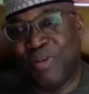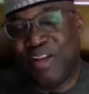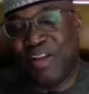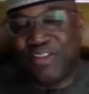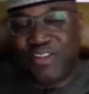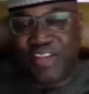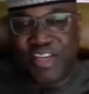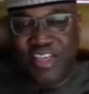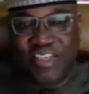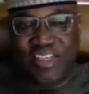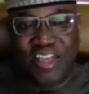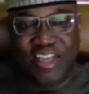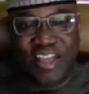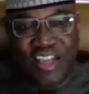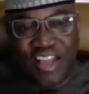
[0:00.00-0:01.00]
seat.
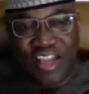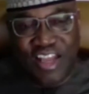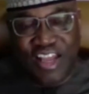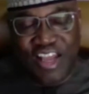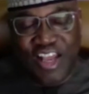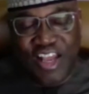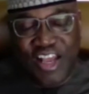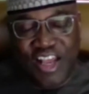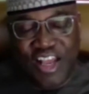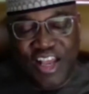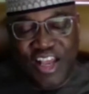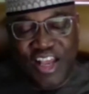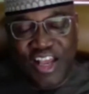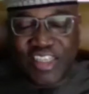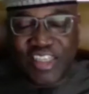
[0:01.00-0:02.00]
So
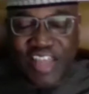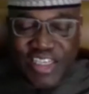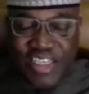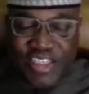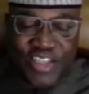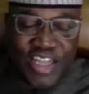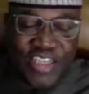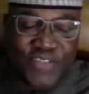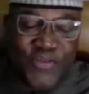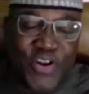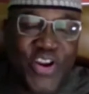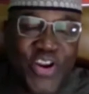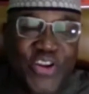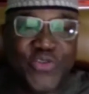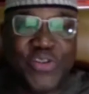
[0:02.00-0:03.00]
that's very
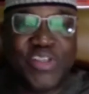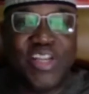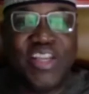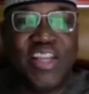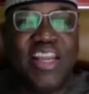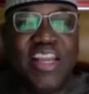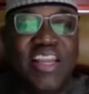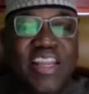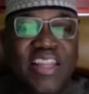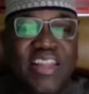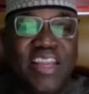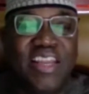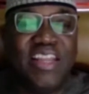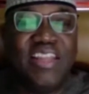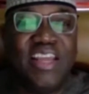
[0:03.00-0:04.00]
interesting.
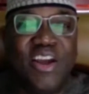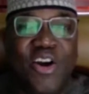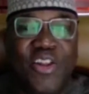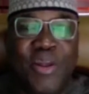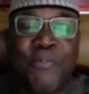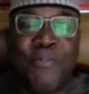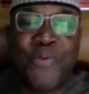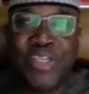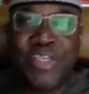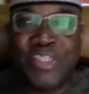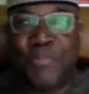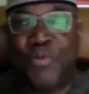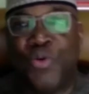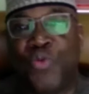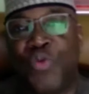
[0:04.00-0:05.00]
The other
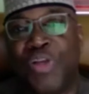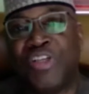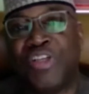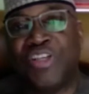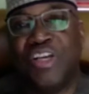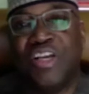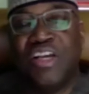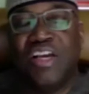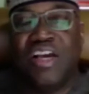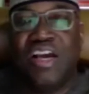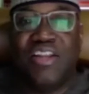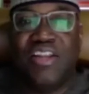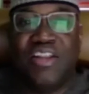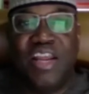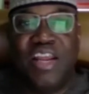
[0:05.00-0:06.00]
principle which
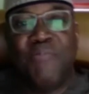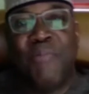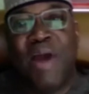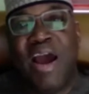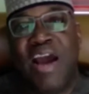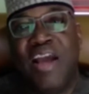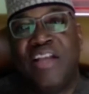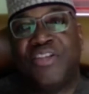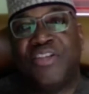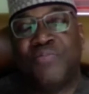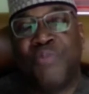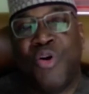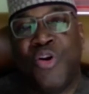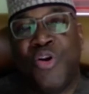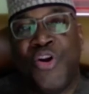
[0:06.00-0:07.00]
the late Miles
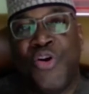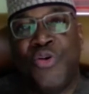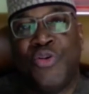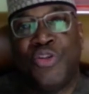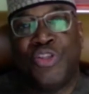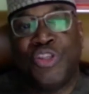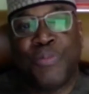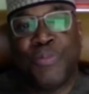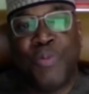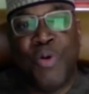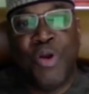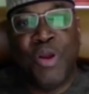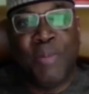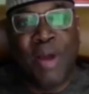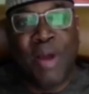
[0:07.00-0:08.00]
Monroe spoke
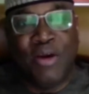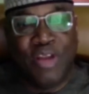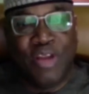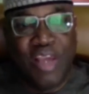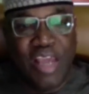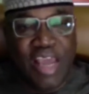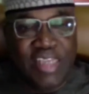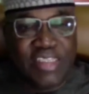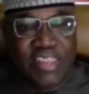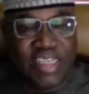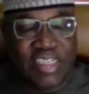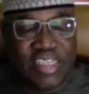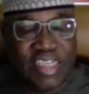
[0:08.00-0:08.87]
about is that